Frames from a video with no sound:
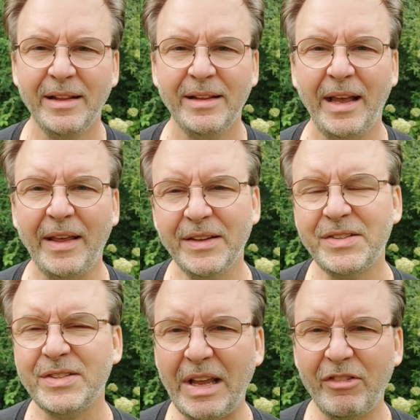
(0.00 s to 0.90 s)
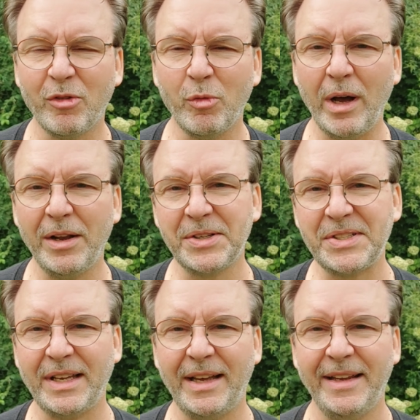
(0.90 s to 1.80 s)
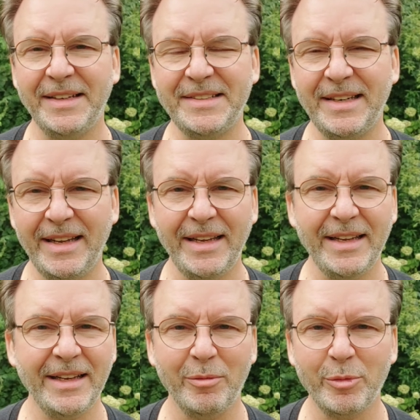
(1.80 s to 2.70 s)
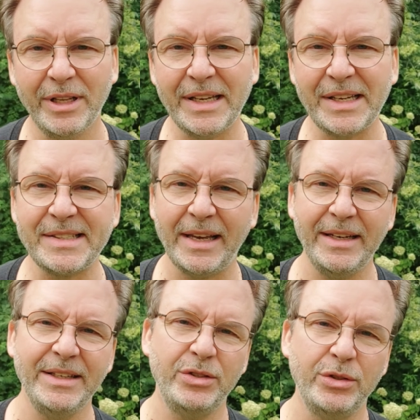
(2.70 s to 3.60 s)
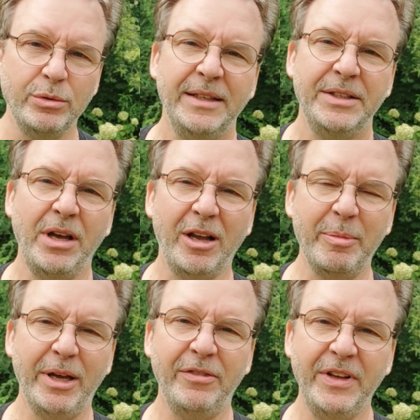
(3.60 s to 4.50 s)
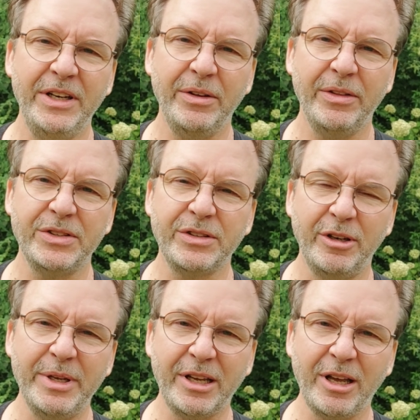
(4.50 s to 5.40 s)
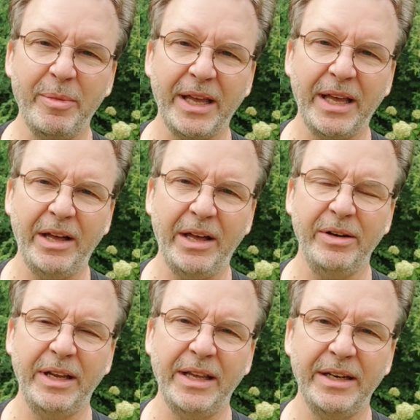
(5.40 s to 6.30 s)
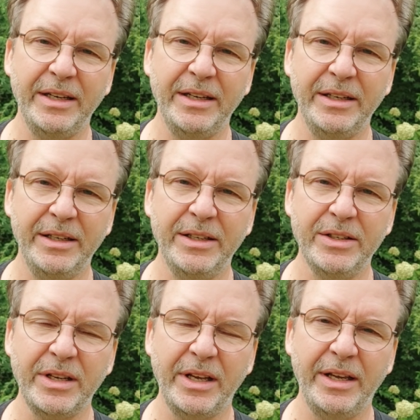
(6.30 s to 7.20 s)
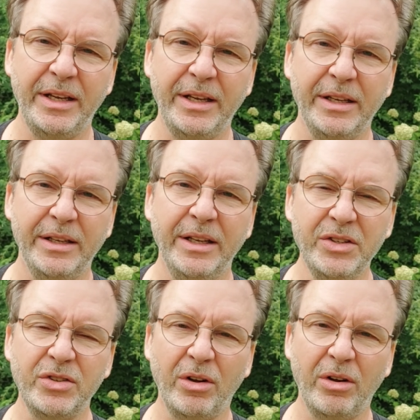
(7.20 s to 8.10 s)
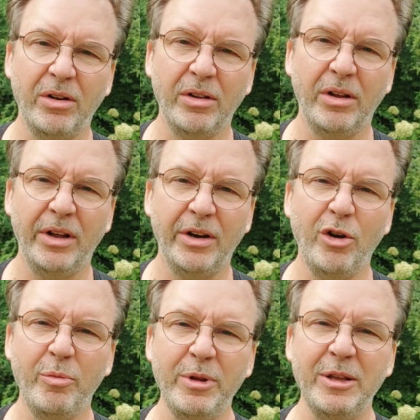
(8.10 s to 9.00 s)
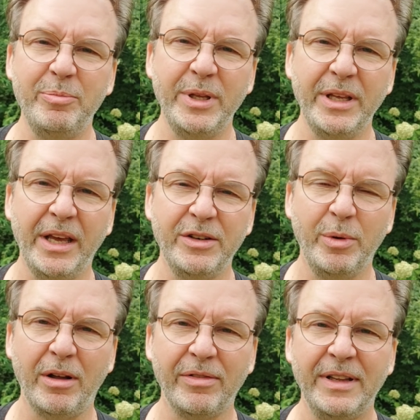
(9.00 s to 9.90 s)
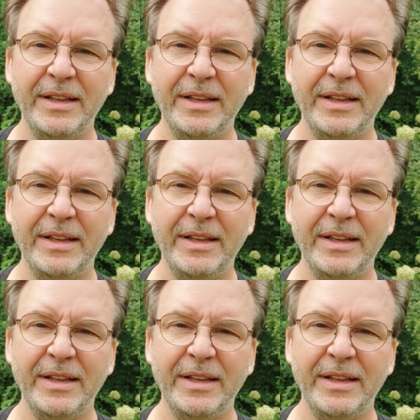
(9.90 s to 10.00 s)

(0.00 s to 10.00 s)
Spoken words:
Hey, this is David from Wilderside, and today I'm really excited to talk about a video that's going to be coming out, and it is a install on a Hobie PA 12.